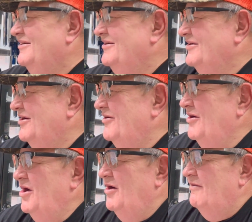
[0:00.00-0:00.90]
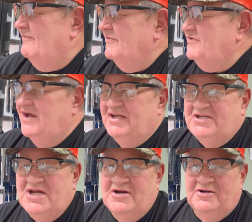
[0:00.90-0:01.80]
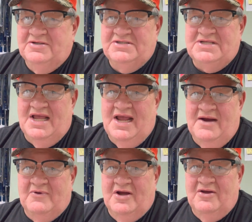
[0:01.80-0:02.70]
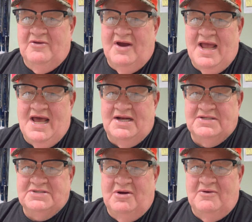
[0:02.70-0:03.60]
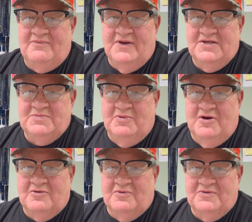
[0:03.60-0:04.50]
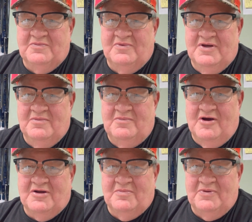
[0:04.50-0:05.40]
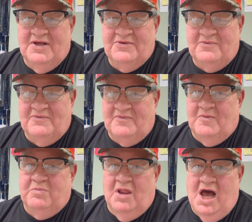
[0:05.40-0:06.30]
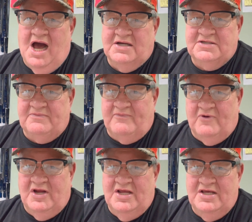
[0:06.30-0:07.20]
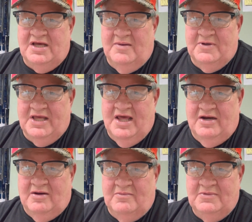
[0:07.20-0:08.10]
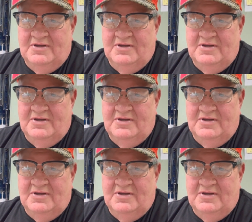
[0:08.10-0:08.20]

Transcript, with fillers: You know, for 10 years, every other ad I saw on Facebook was Marketplace was for blocks, free, come and get them.